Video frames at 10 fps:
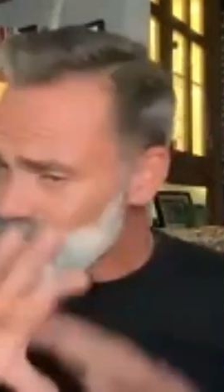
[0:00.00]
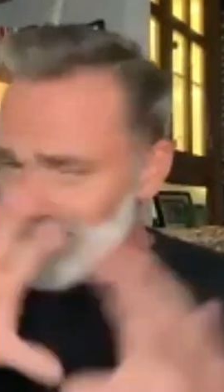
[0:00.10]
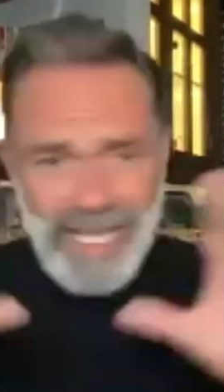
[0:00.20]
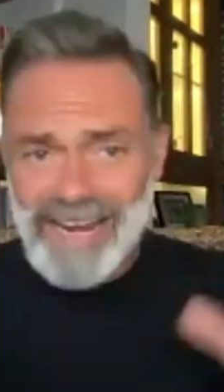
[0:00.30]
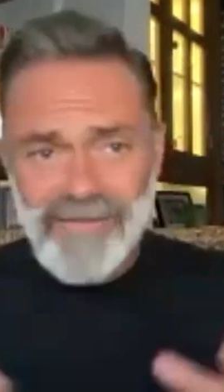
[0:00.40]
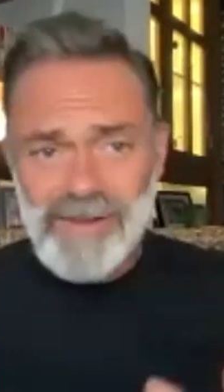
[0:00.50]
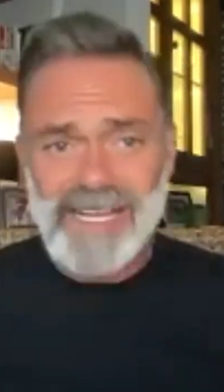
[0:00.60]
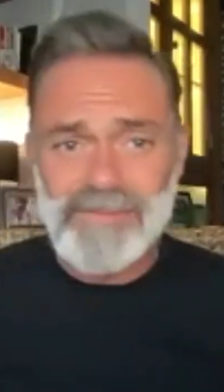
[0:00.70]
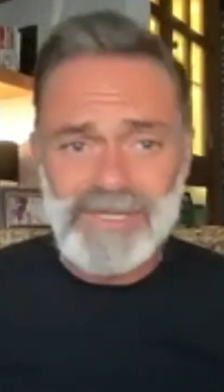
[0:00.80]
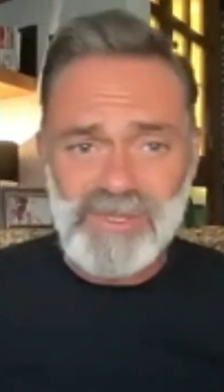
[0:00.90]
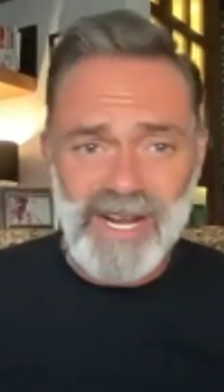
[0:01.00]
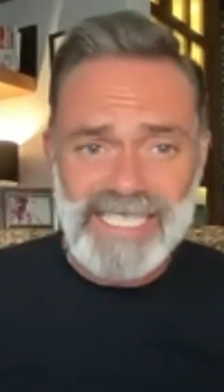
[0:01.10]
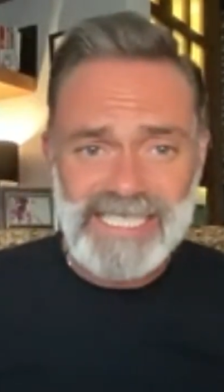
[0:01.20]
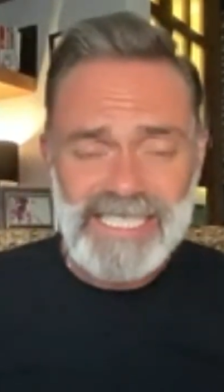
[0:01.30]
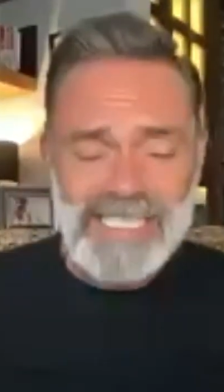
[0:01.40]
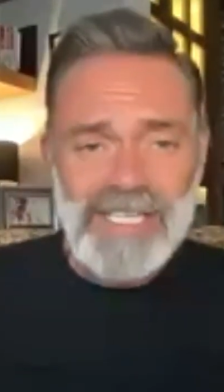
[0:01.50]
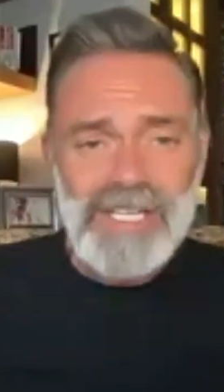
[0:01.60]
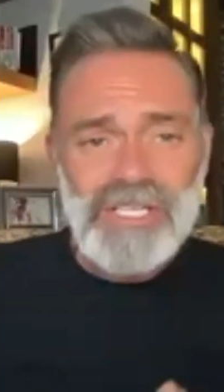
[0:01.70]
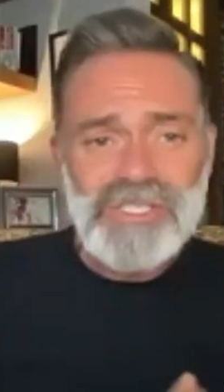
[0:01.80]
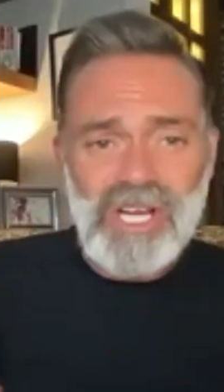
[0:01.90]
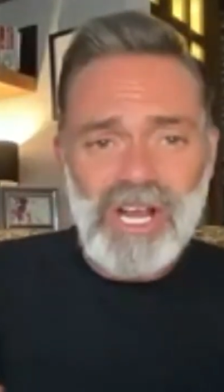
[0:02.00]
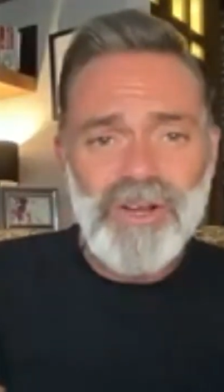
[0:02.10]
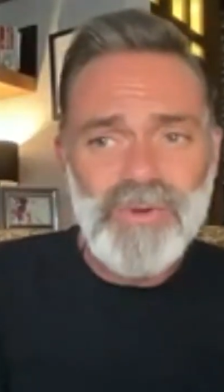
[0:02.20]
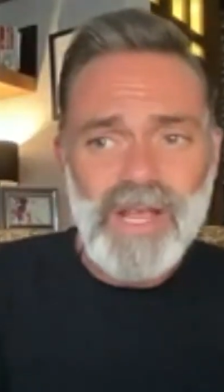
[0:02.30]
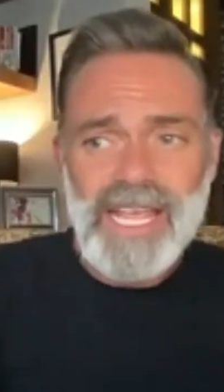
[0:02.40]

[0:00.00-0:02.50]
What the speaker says: and everything in between. So